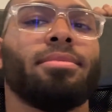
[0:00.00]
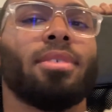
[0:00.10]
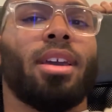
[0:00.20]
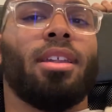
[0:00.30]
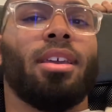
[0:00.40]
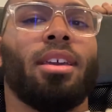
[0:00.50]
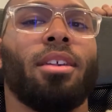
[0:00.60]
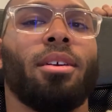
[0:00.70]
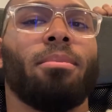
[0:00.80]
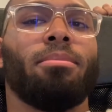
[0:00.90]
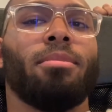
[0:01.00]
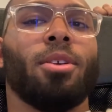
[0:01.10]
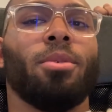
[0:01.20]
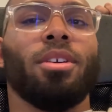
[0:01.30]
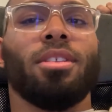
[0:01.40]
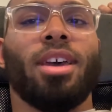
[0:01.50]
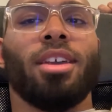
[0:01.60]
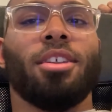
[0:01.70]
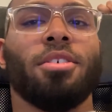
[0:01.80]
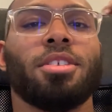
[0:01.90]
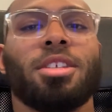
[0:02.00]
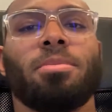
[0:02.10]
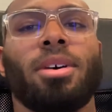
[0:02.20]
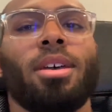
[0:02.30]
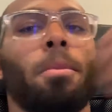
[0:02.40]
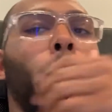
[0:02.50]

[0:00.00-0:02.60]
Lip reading: kind of get a real diagnosis, but